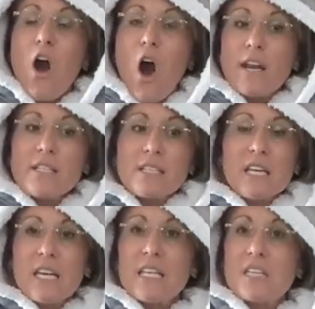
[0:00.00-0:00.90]

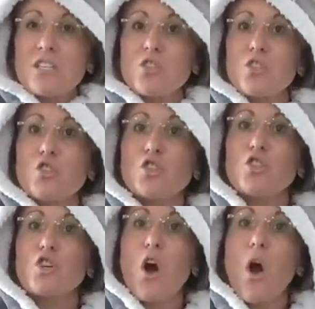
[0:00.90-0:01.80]
Honestly, this is
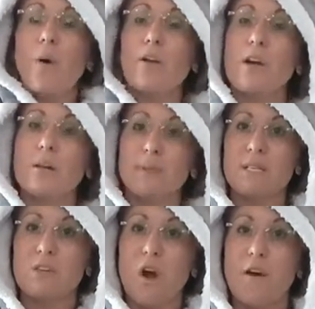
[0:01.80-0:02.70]
so incredibly
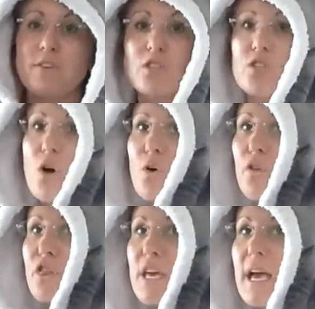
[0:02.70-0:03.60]
soft, so
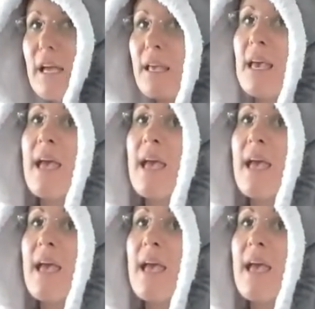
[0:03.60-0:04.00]
thick,